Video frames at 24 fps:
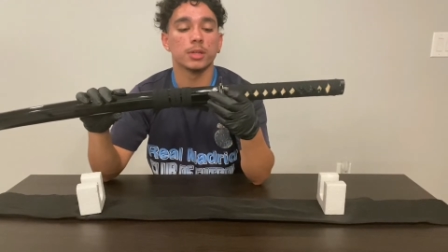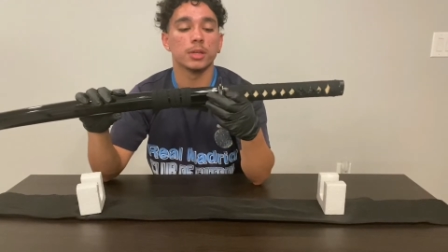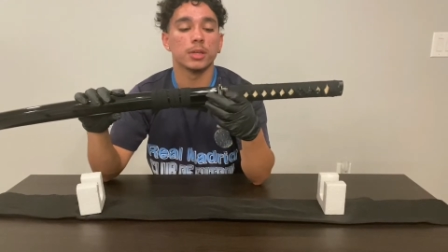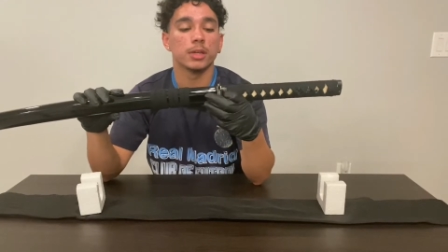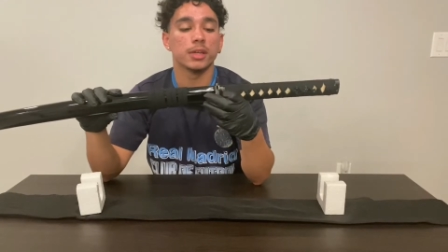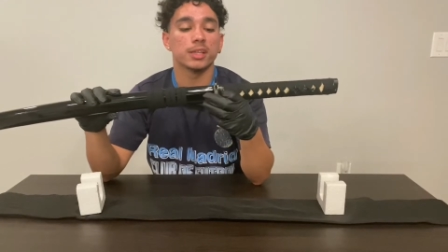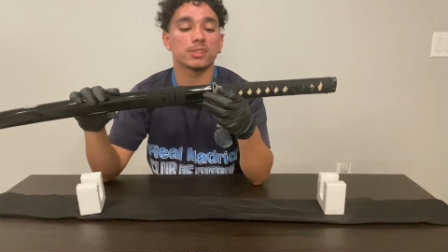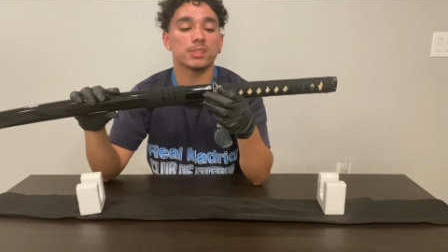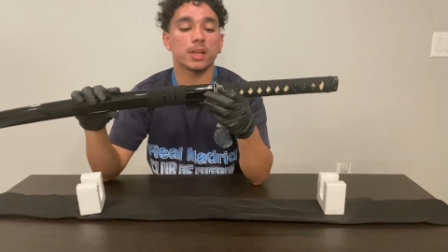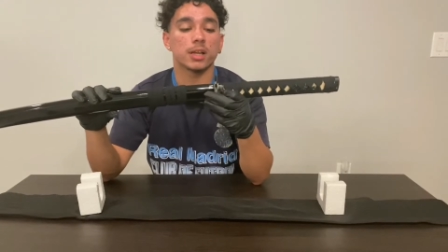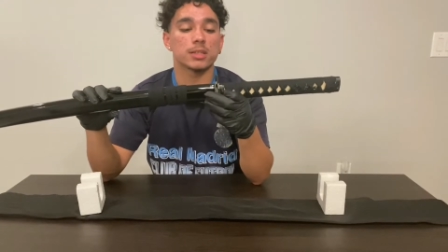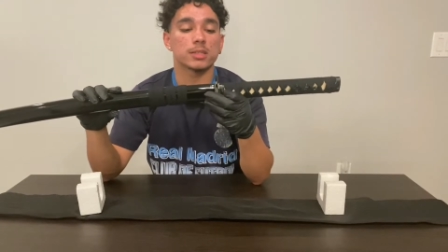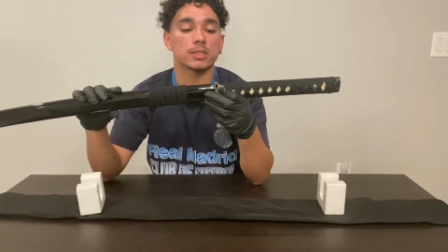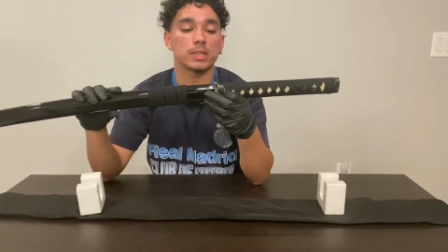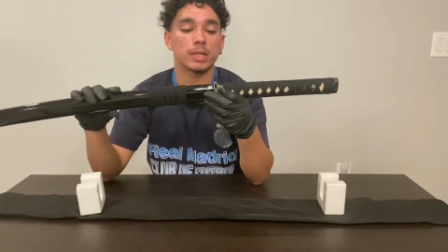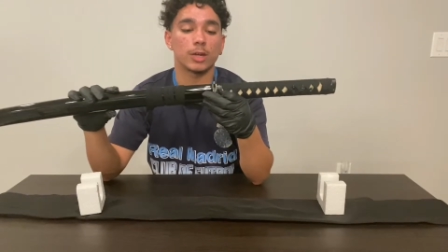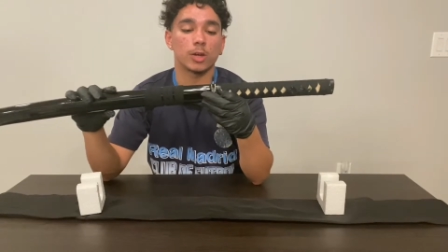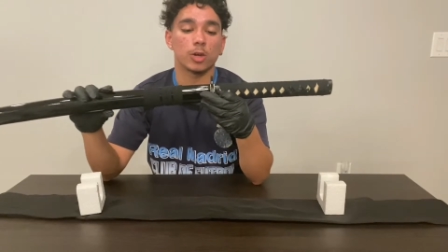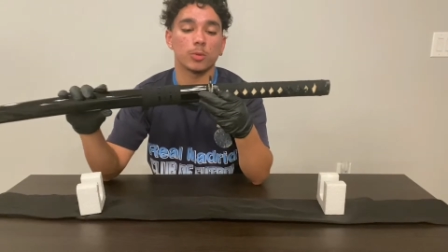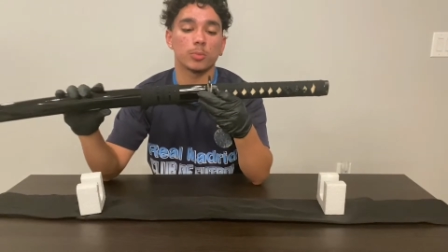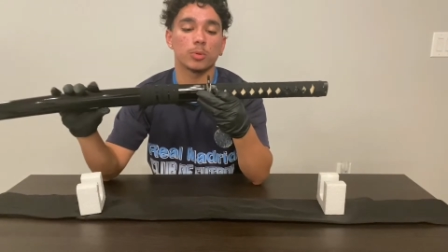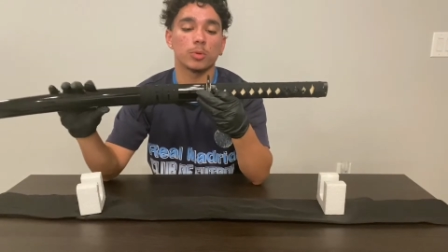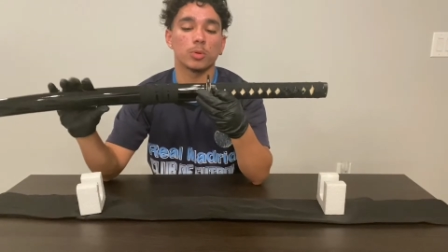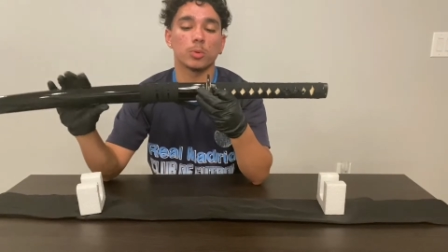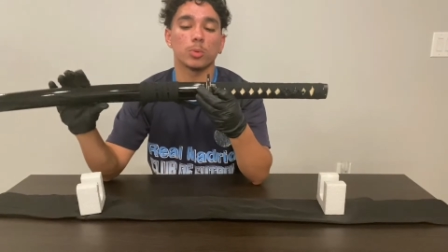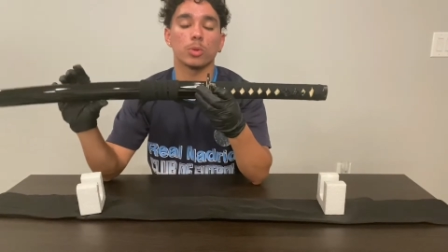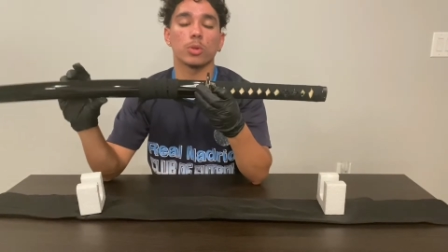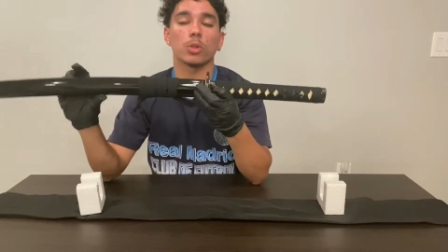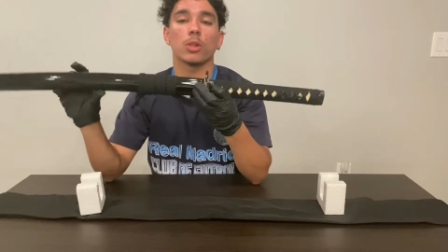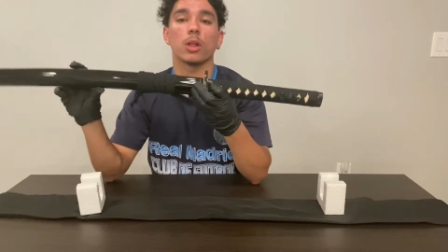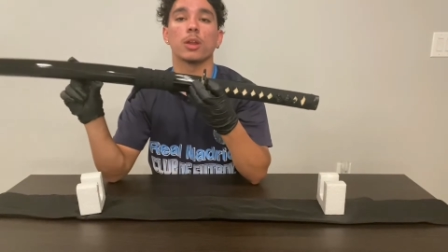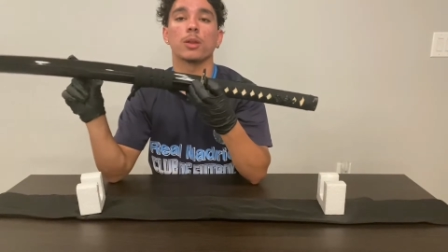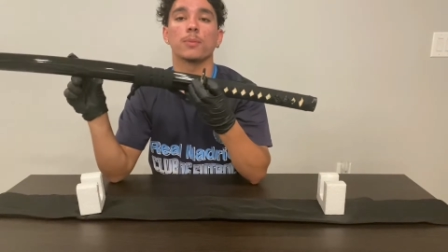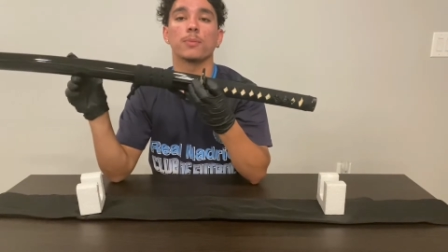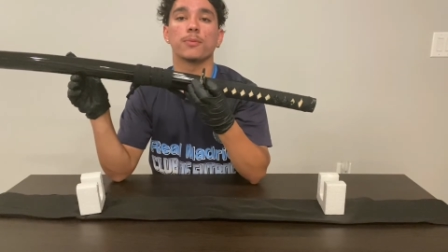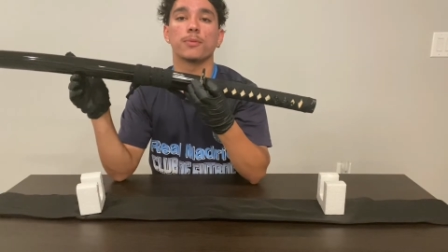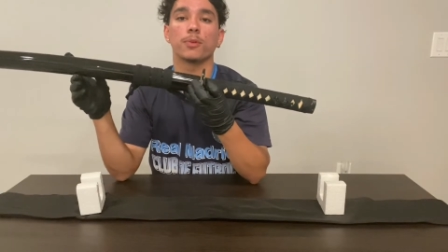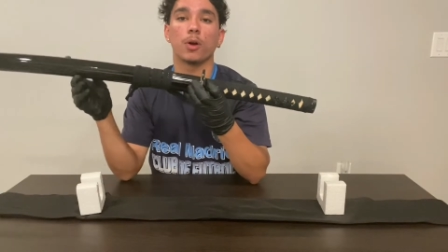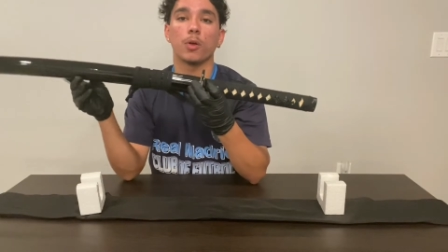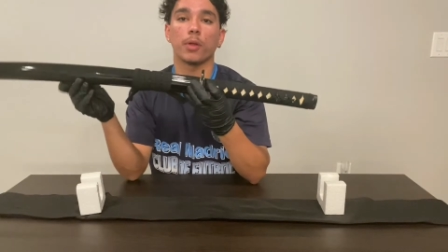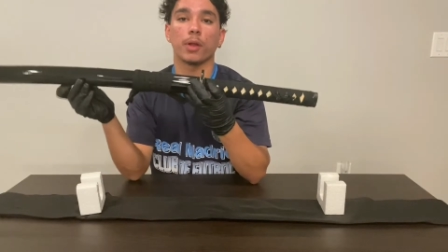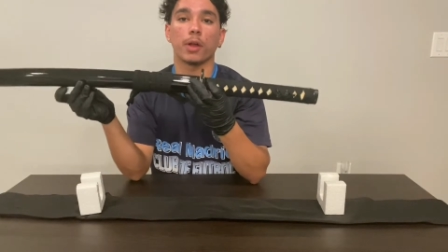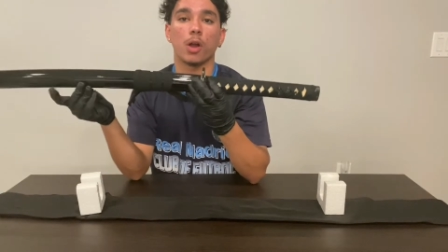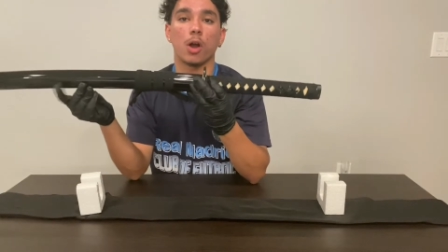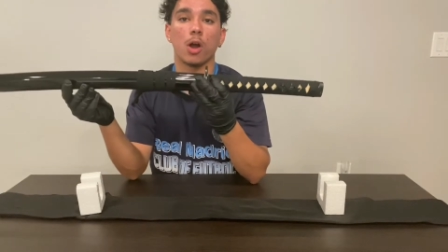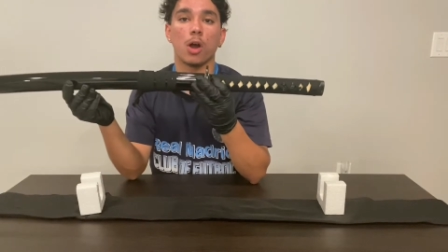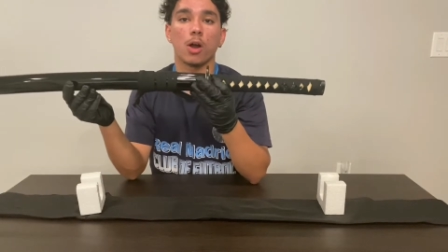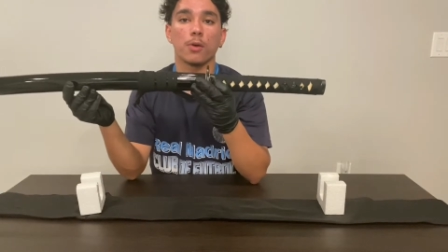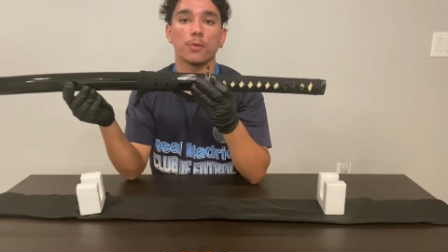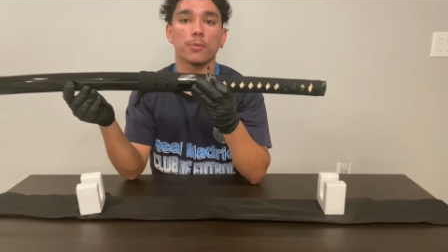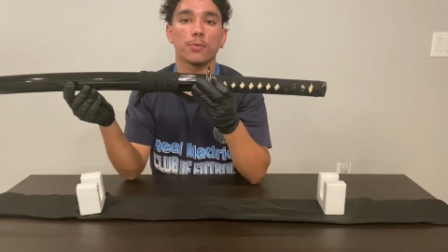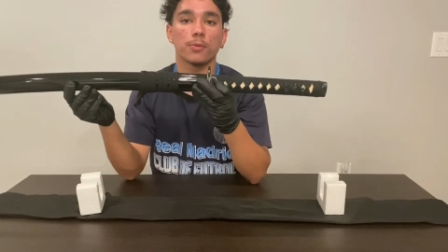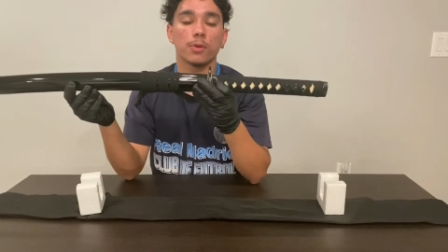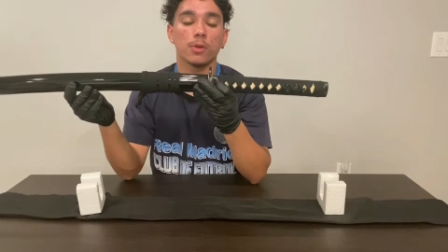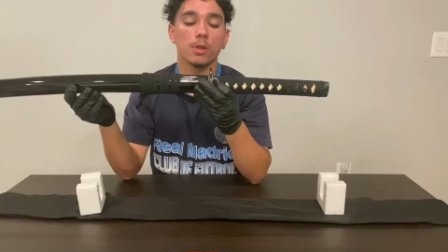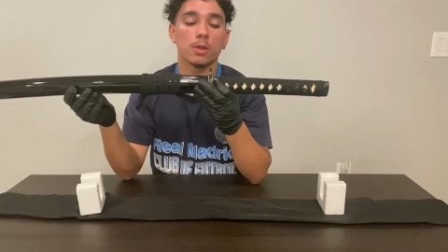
It's not terrible where it'll end up falling off,